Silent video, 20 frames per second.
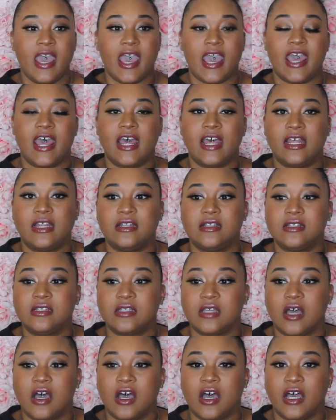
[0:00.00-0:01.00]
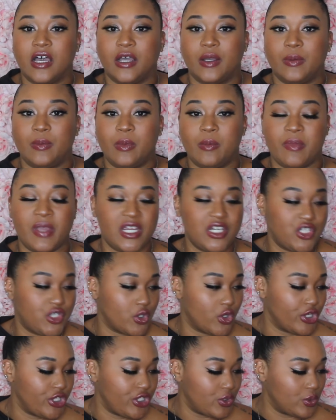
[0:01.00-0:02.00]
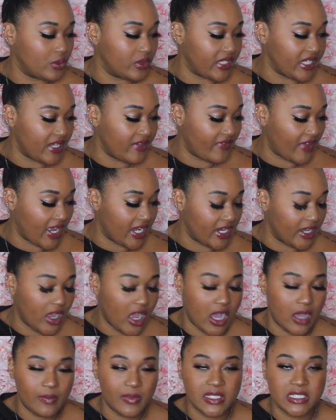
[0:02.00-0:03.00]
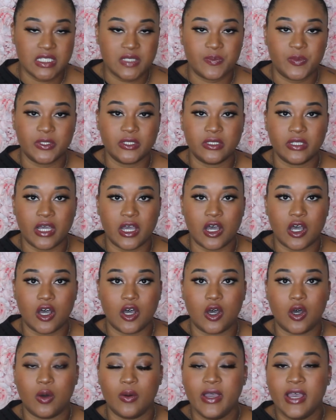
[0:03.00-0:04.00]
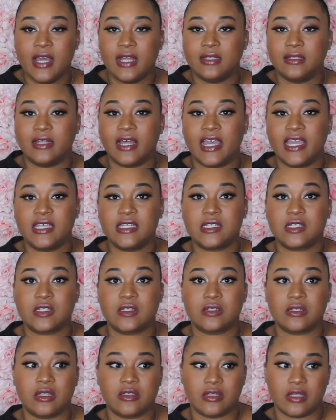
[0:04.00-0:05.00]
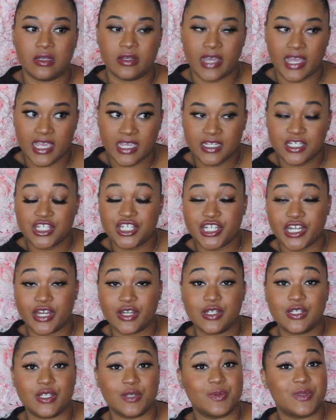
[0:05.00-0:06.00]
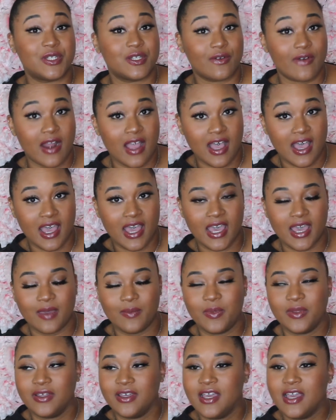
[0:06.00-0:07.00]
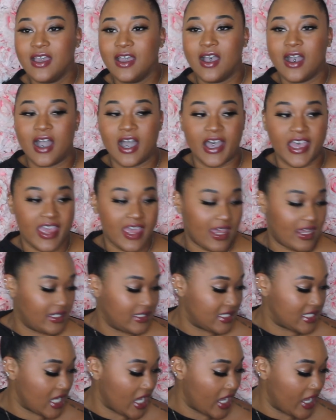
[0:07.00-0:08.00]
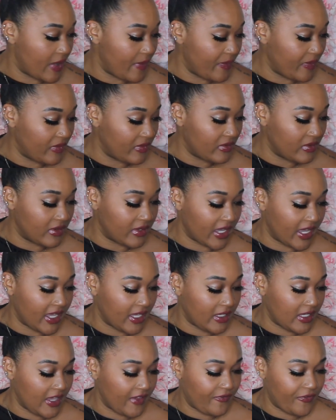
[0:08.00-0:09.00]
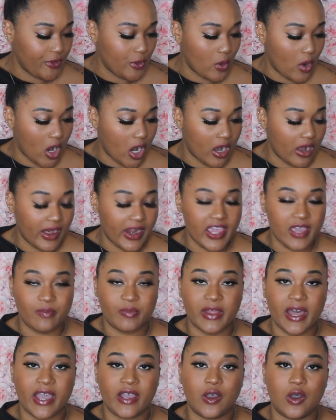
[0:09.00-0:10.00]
and make sure you leave any comments below, like, share, subscribe. And like if you are a black